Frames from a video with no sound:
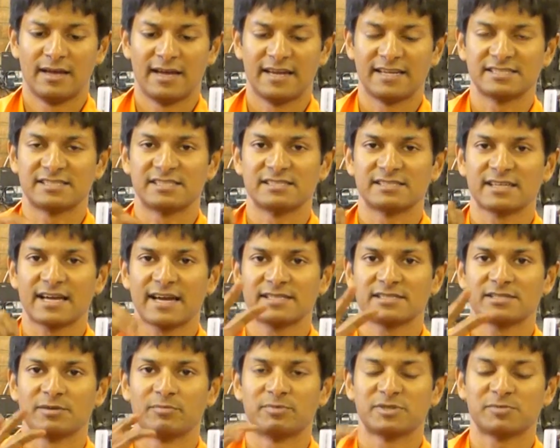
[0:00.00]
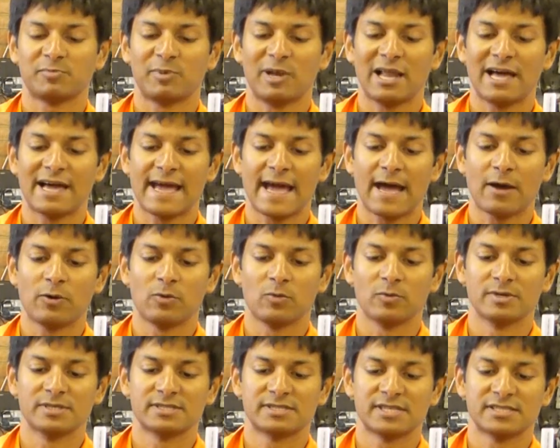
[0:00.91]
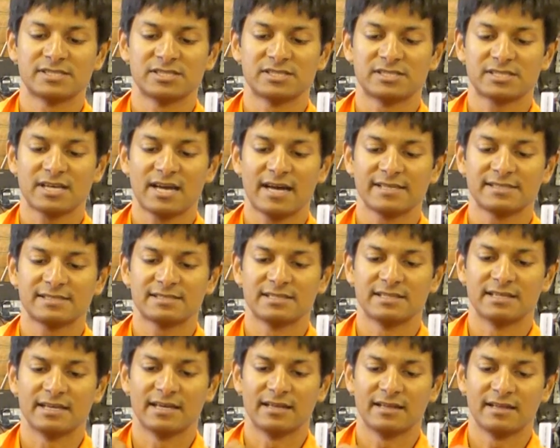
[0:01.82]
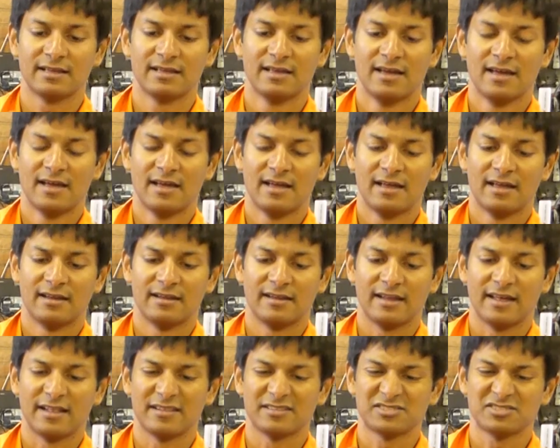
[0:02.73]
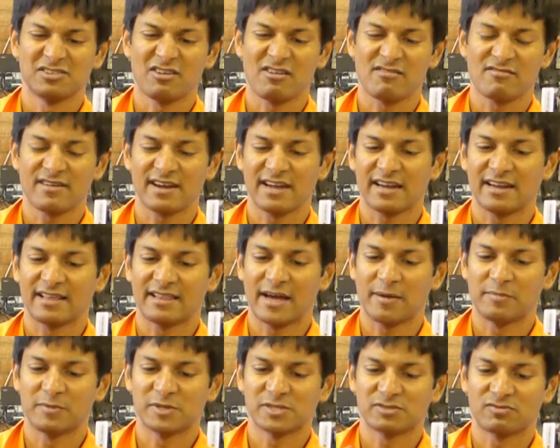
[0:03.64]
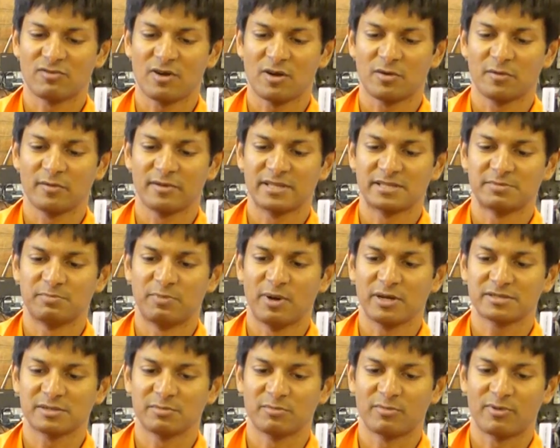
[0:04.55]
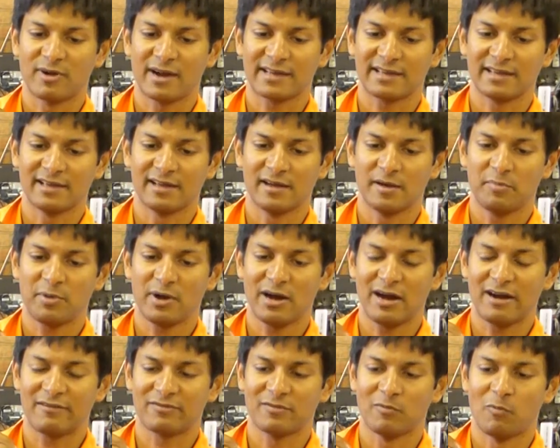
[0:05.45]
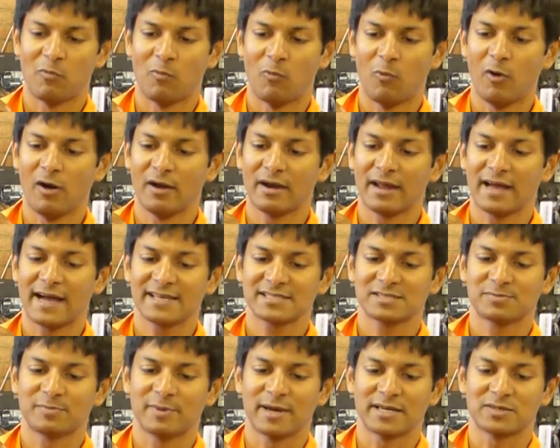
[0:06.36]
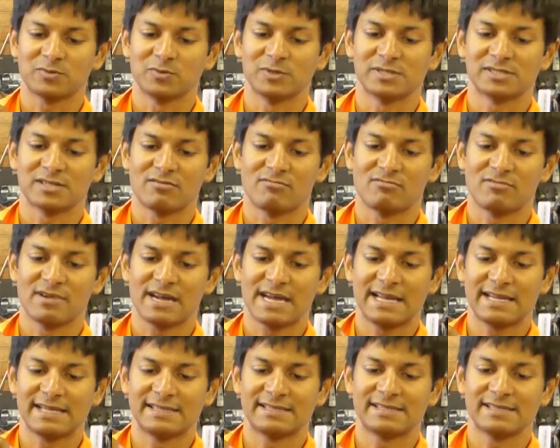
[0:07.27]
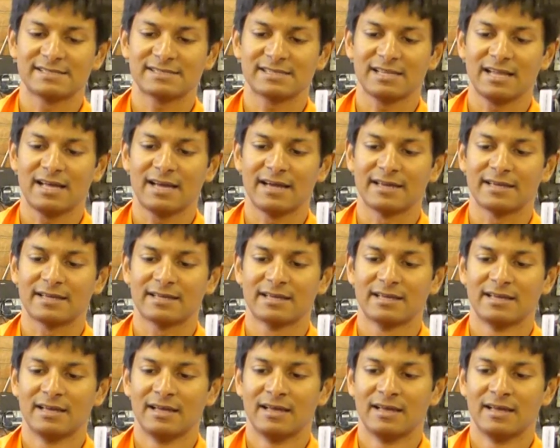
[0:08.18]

and it's designed to splay outwards as you tighten it. Now there's not really that much wrong with this bottom bracket, apart from one aspect which I really dislike,